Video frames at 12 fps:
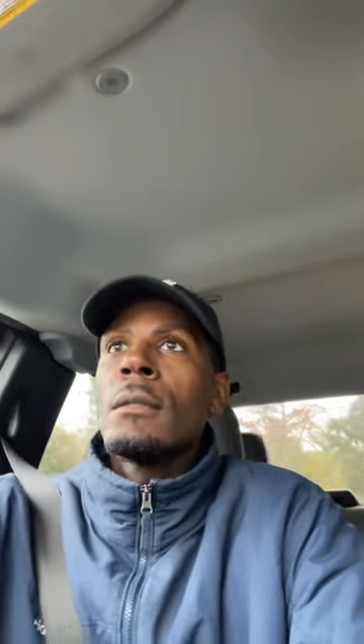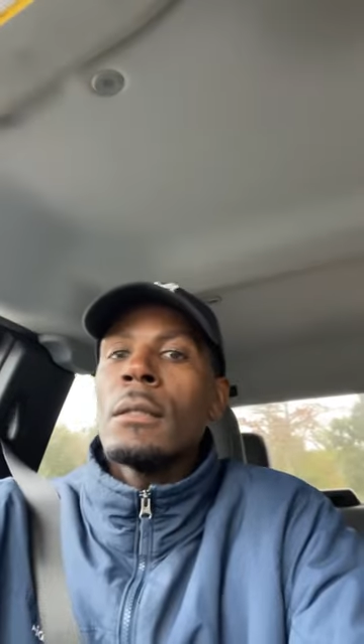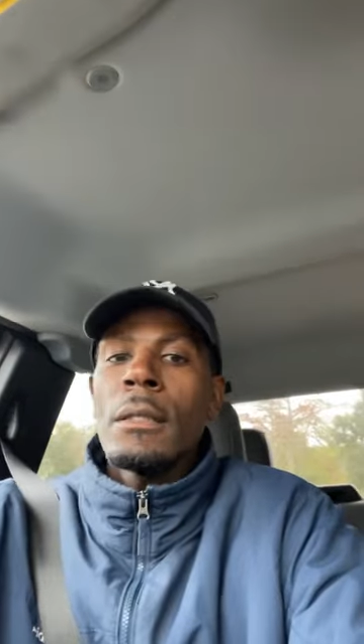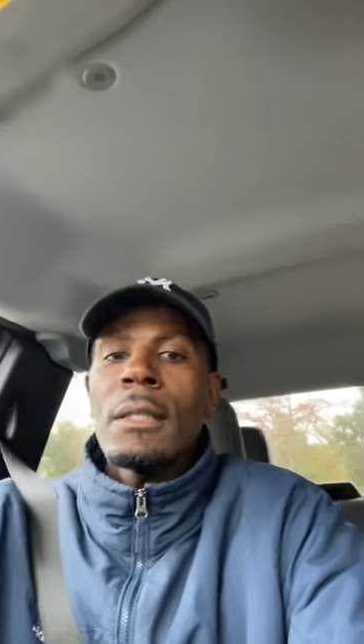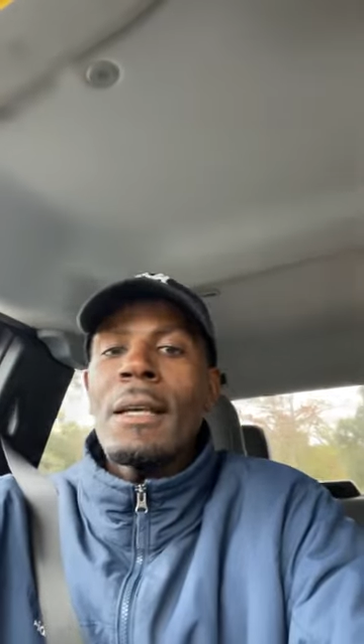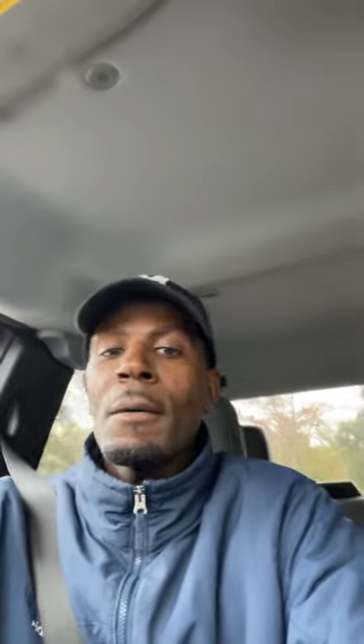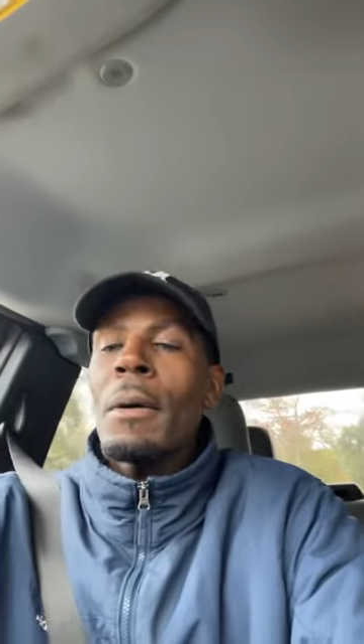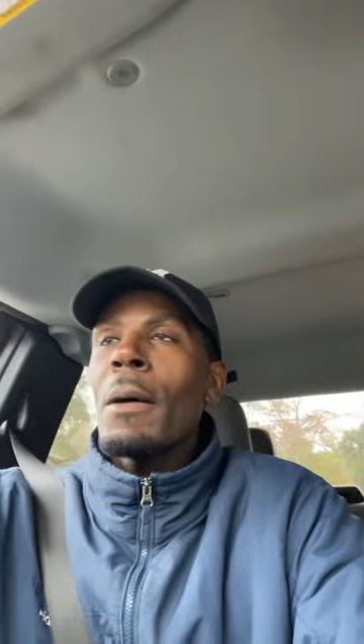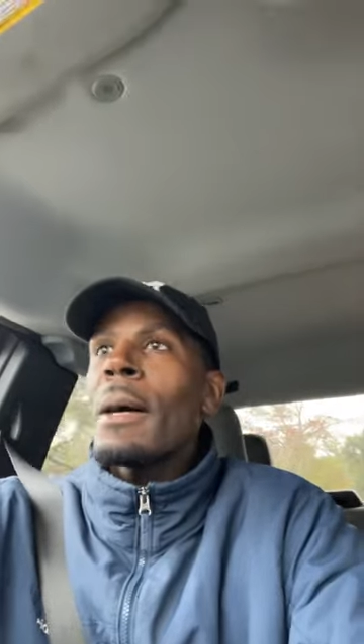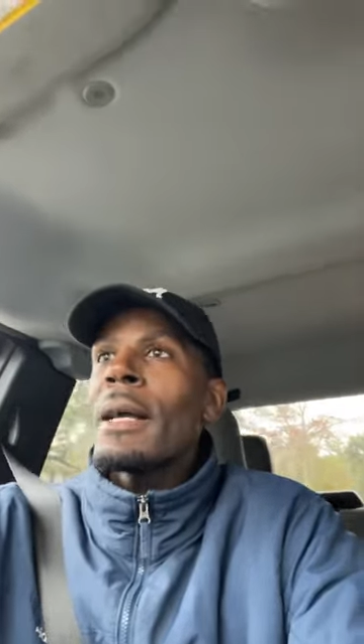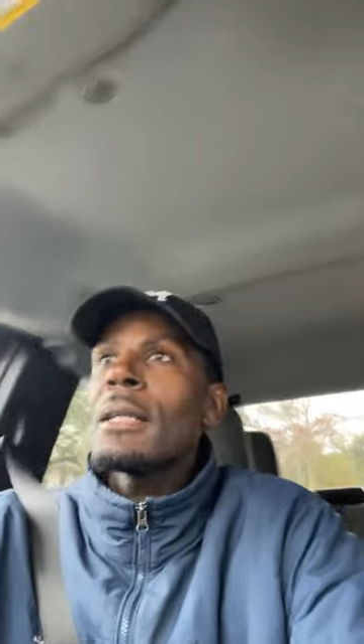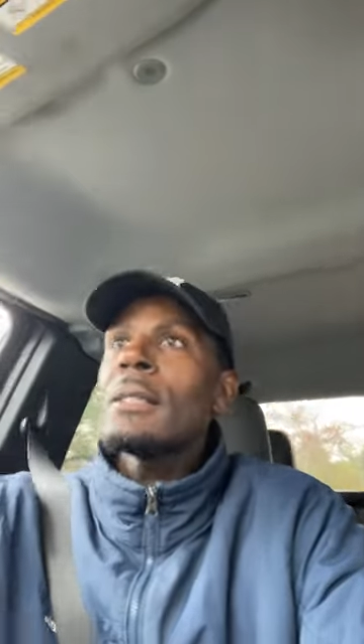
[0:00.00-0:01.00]
The thing about
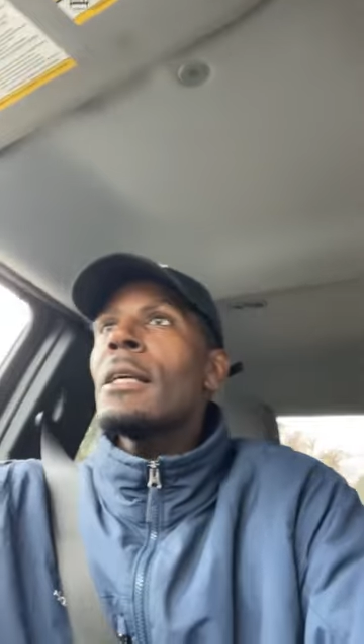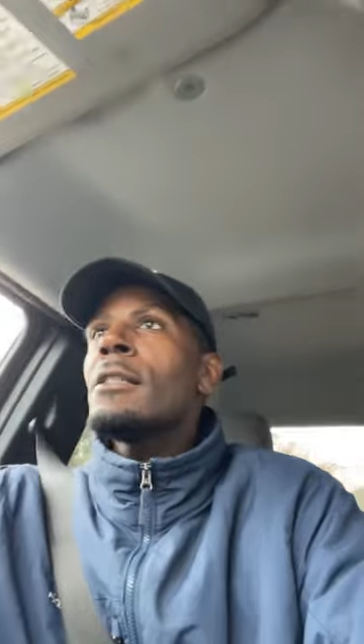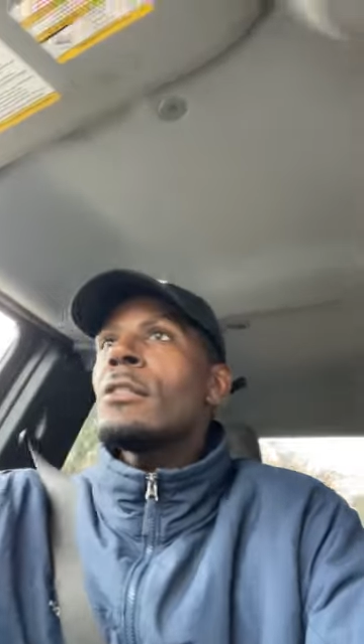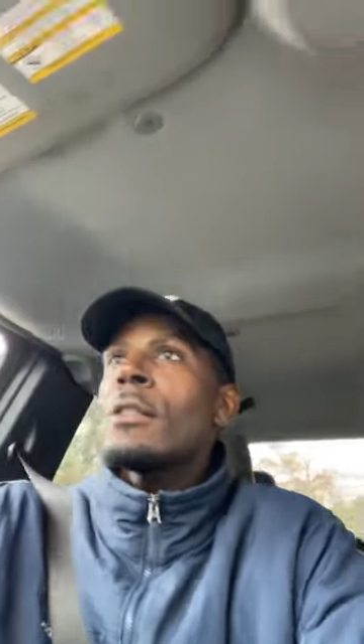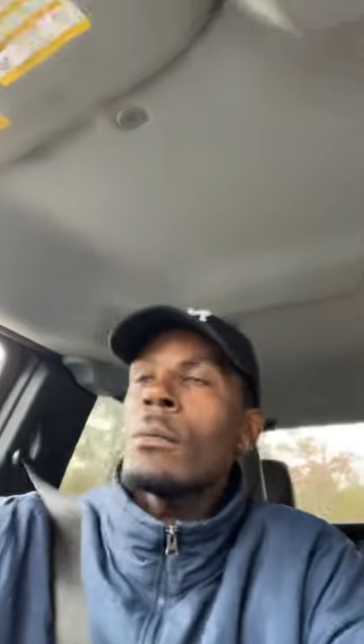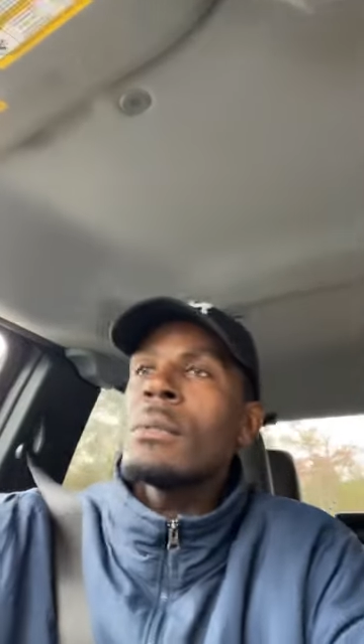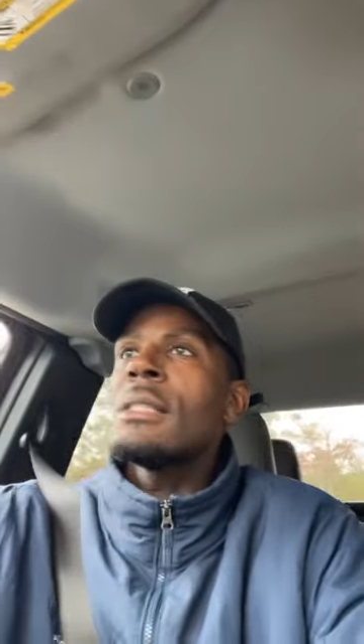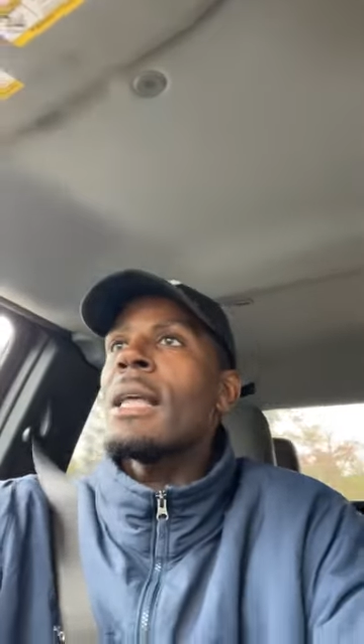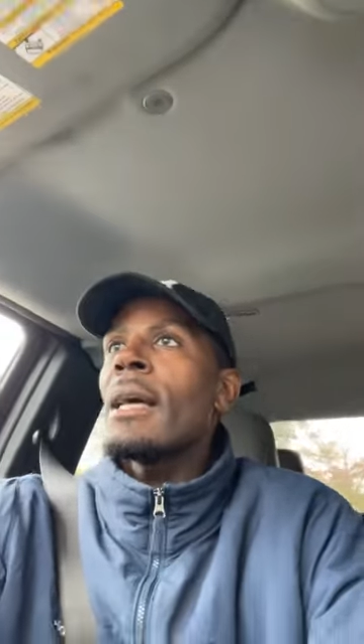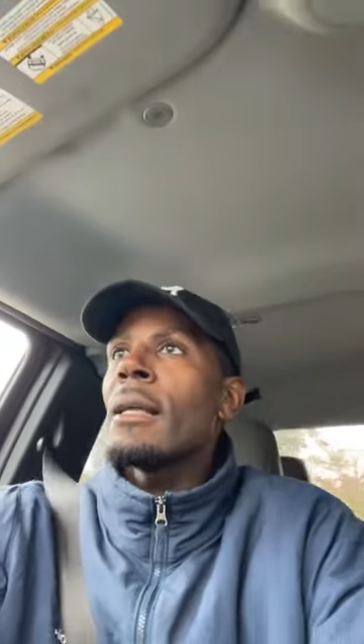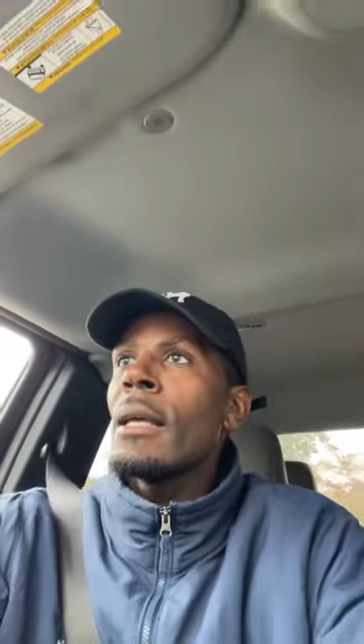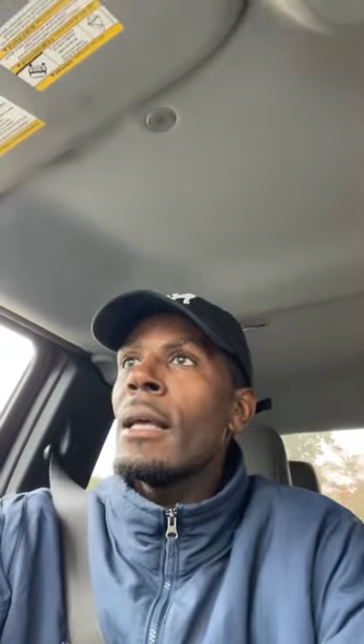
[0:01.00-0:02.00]
Michelangelo was
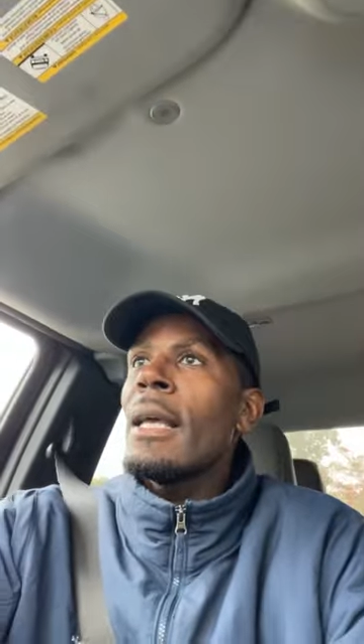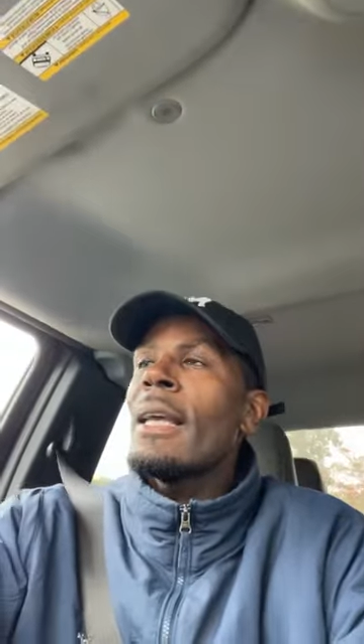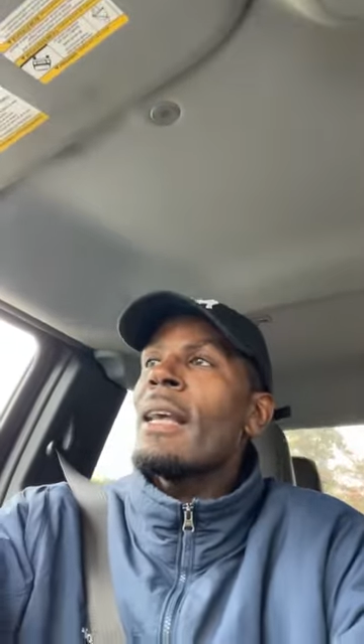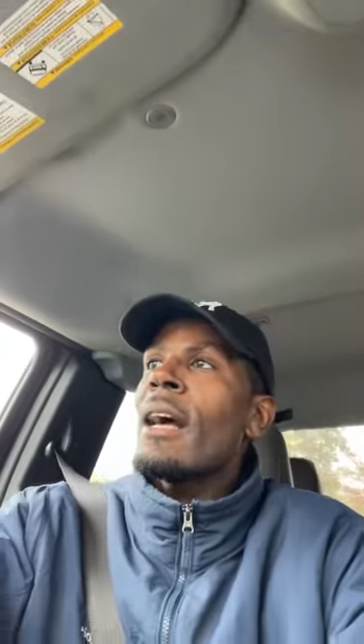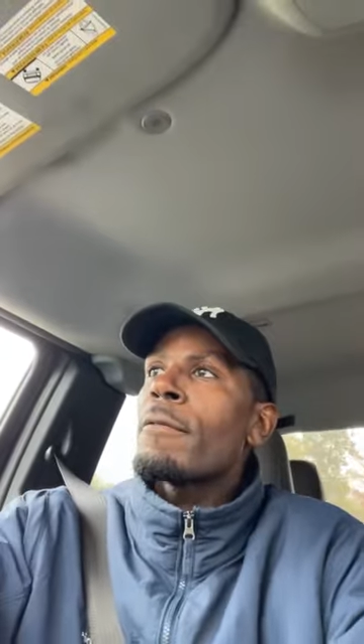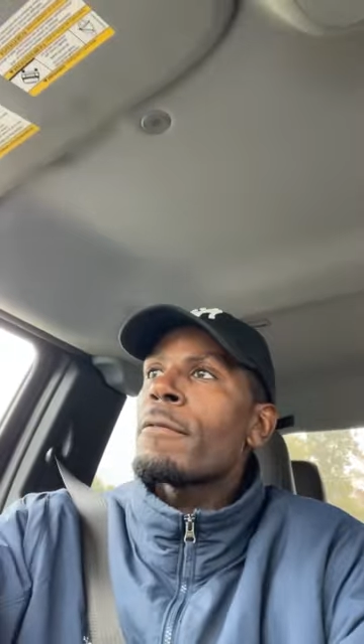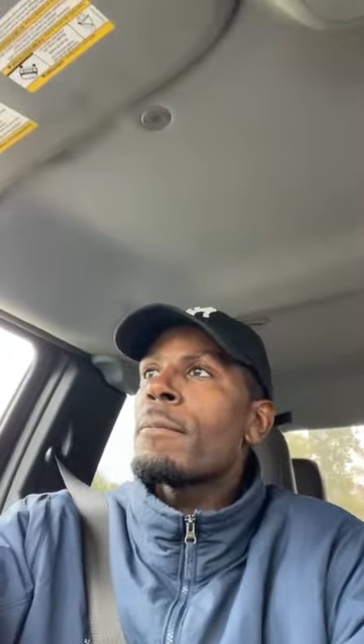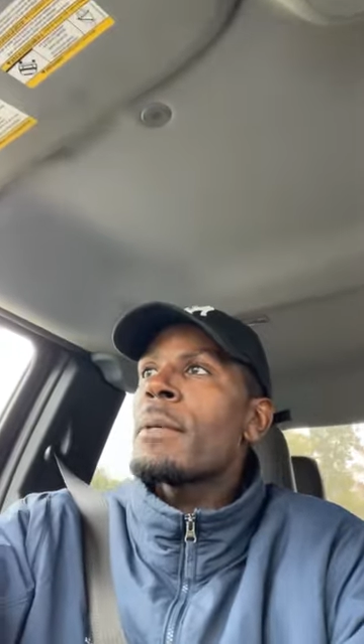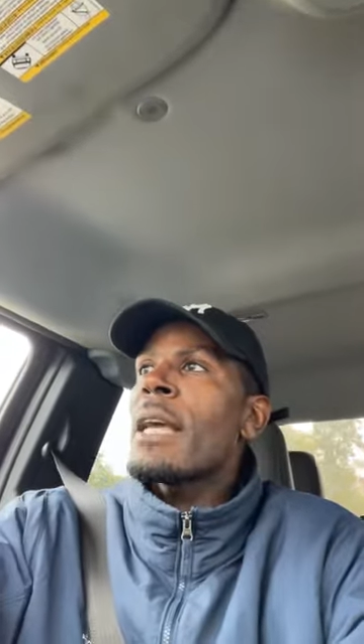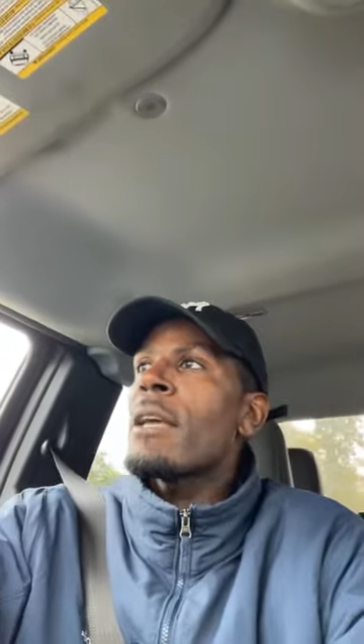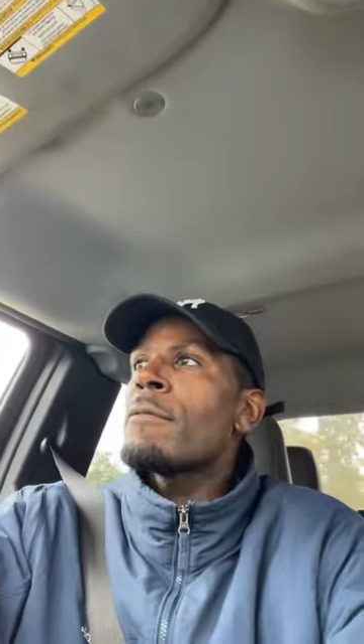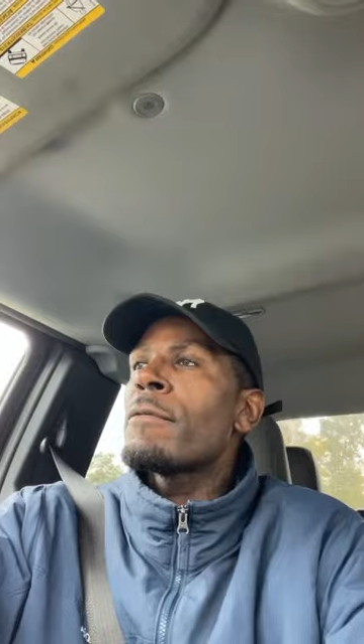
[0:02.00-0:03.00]
that he got
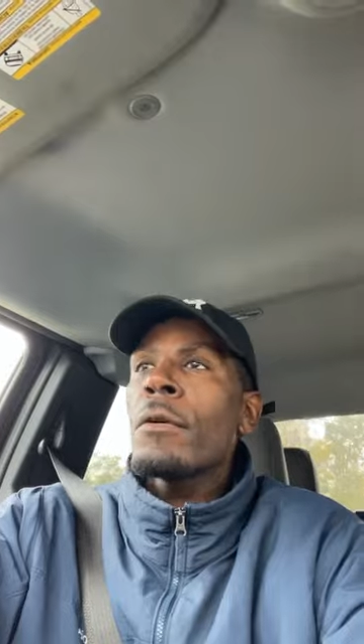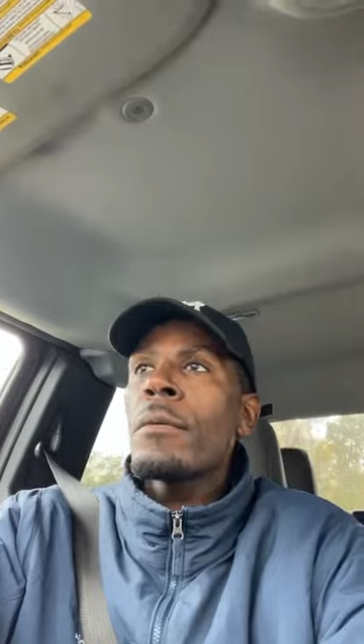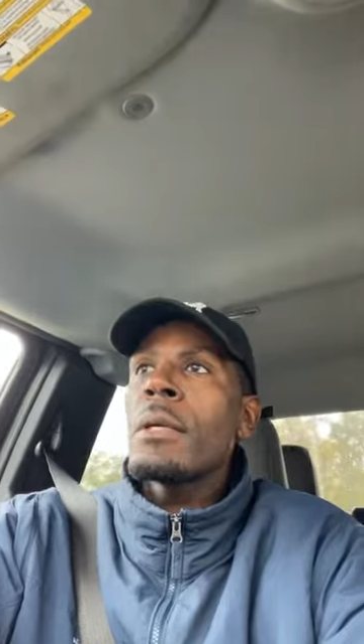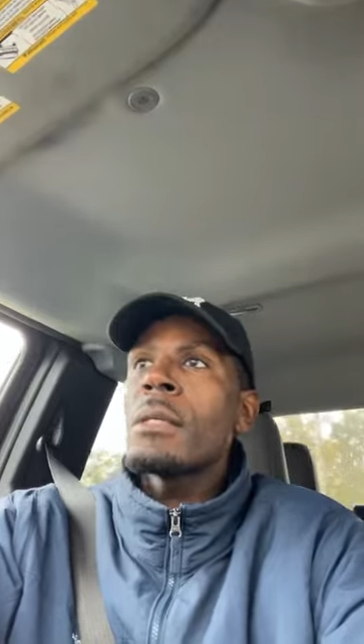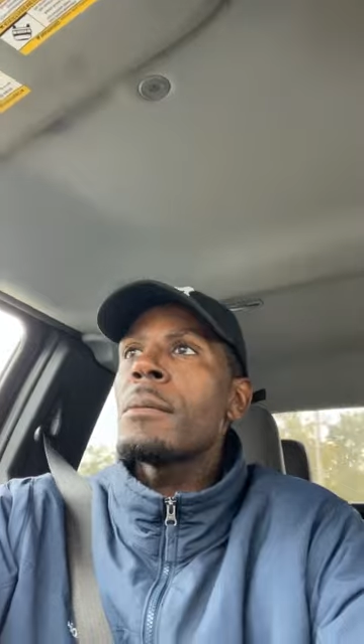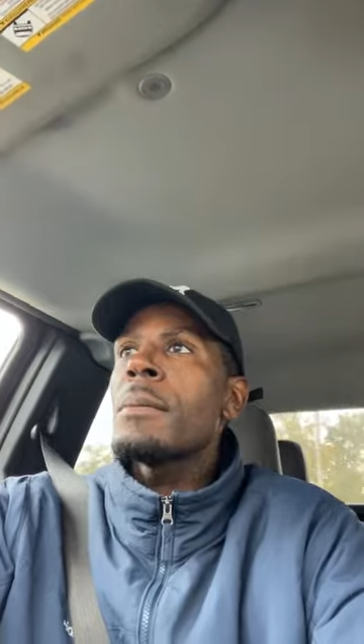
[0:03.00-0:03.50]
became furious.